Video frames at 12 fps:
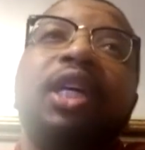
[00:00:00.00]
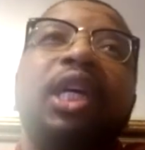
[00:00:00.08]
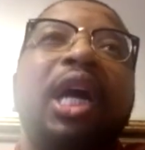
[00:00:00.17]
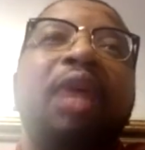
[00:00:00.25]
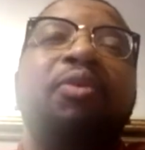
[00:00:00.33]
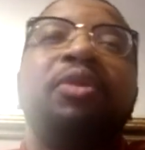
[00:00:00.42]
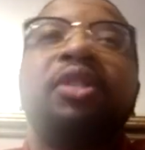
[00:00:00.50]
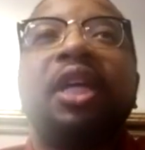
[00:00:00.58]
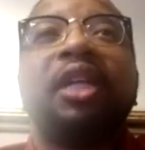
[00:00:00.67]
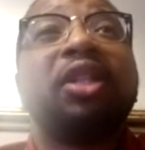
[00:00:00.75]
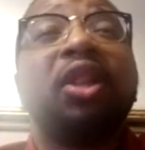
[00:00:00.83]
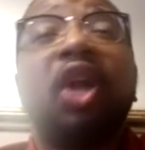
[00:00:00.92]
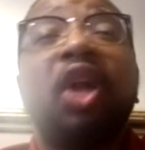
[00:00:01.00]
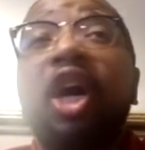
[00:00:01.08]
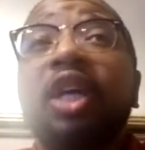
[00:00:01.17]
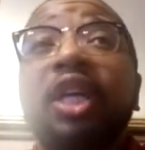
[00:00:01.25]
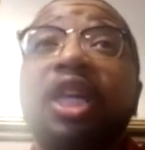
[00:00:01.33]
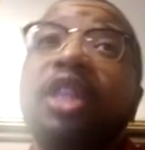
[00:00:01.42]
I wouldn't say it's long
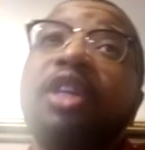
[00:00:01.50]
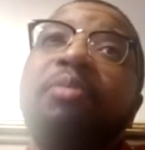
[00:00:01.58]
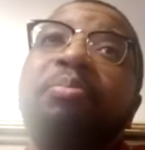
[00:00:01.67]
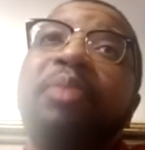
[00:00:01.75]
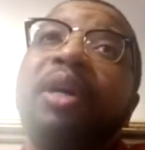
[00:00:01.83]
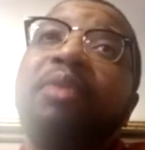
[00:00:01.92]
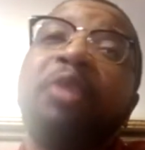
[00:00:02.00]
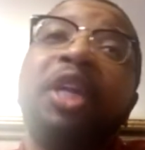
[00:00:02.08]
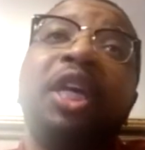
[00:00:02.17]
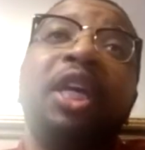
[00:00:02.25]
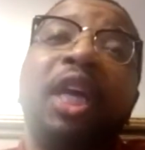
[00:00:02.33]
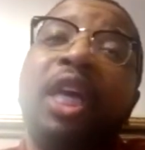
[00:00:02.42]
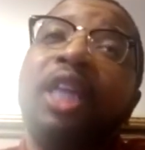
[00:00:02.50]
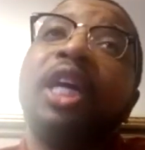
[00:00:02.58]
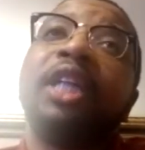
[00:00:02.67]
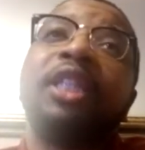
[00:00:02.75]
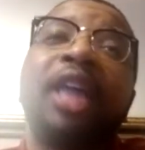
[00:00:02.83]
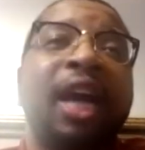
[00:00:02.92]
either, but when he
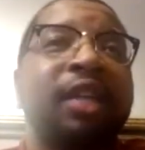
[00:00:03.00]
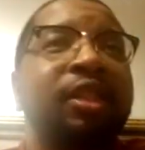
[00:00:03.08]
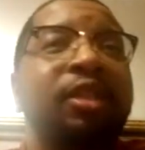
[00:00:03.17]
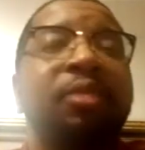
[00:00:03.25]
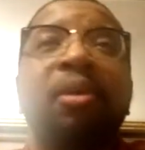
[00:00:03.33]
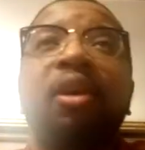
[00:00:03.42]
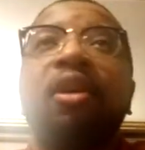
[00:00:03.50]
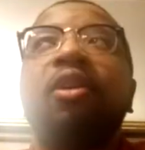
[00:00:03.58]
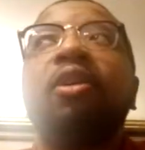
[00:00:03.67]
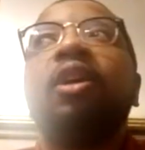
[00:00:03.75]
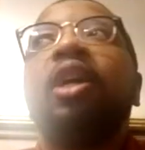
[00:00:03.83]
attacks the ball,